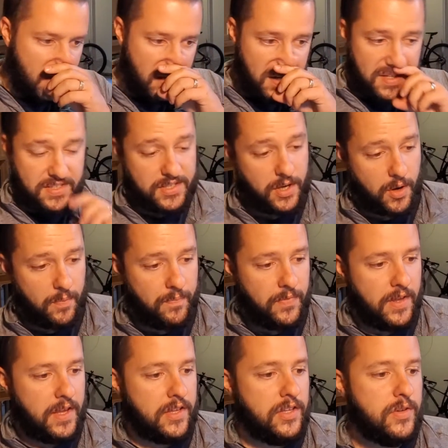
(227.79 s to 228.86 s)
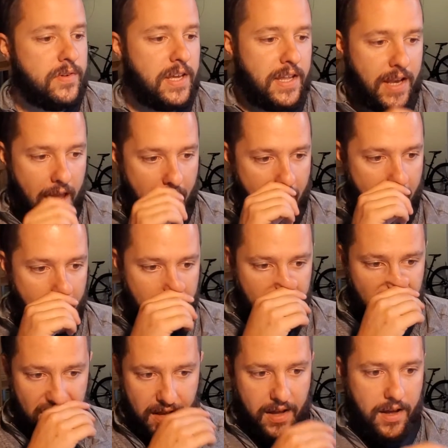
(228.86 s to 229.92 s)
So you can add
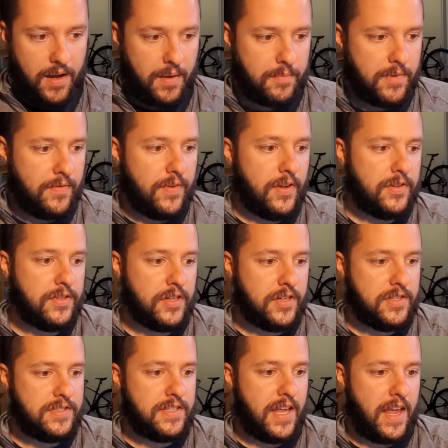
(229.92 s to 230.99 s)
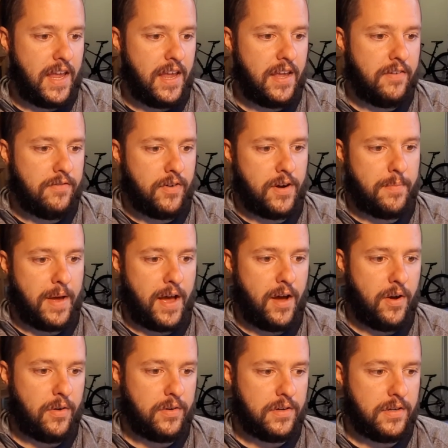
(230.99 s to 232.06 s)
um, the filters for
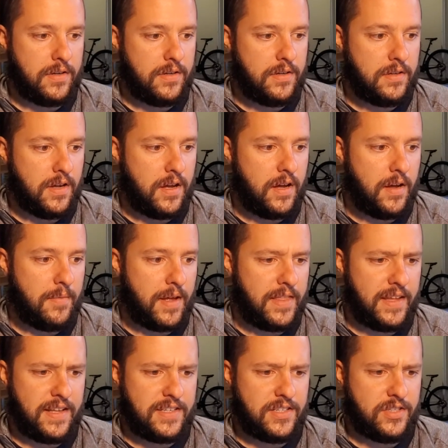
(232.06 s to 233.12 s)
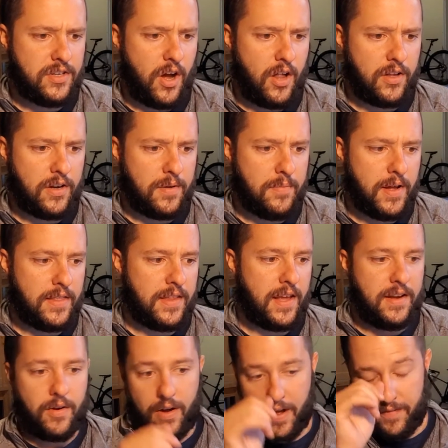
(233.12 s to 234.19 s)
about, um, I think it's a dollar a month. I
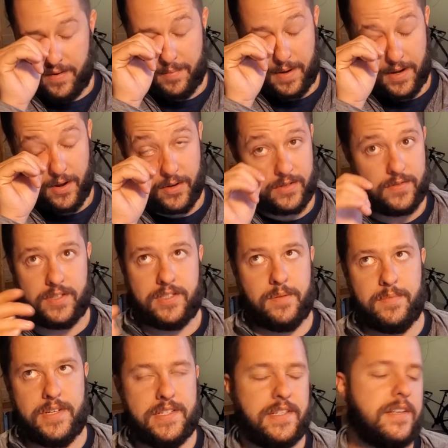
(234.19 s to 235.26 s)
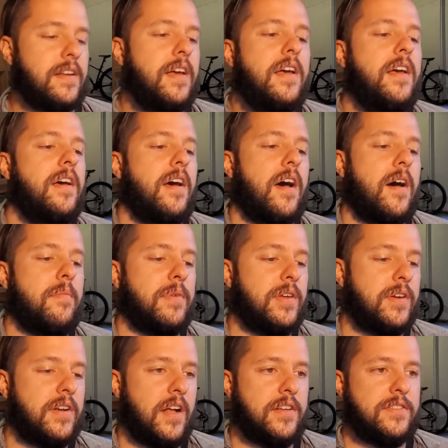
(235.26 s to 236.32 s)
don't have it in my notes for some reason, um, but you can
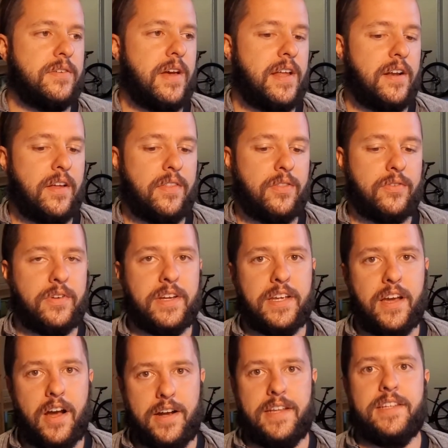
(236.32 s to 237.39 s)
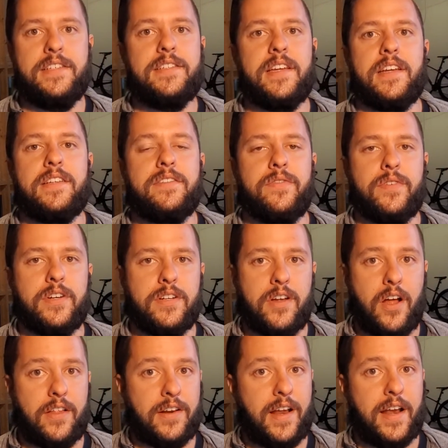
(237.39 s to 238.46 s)
also add on three honey sticks for
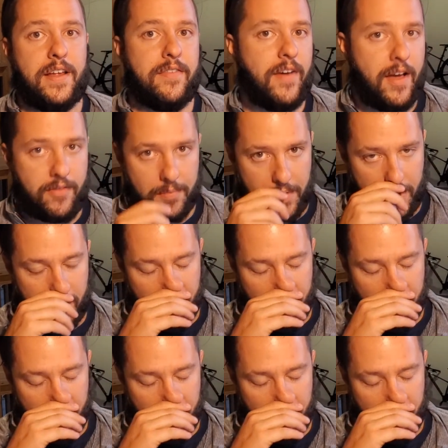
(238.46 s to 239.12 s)
$1.95 a month.